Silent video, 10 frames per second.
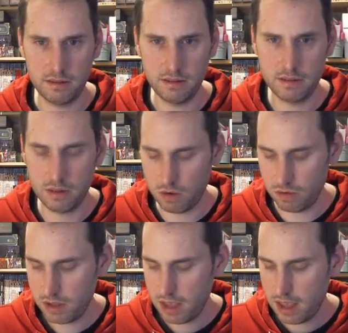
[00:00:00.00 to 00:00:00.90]

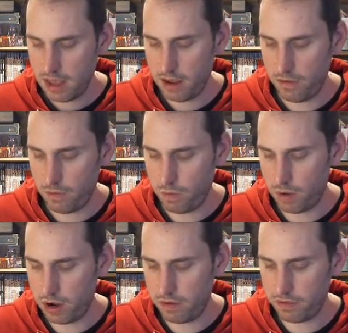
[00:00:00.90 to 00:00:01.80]
So, if
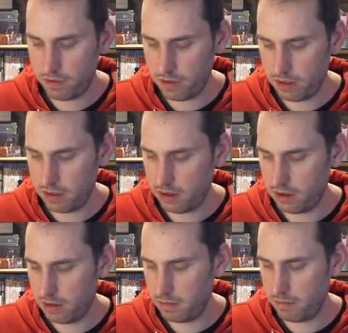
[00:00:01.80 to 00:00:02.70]
one of
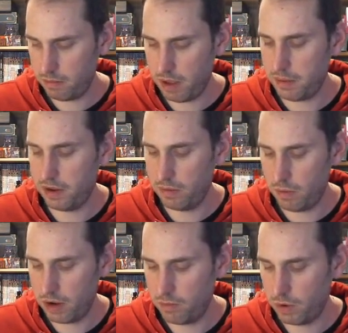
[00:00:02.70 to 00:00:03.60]
maybe
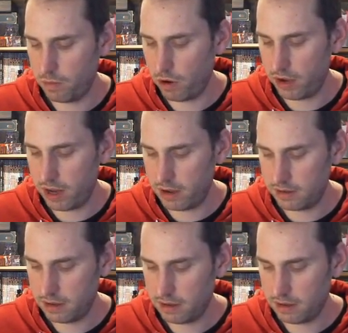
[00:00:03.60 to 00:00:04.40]
one warrior is in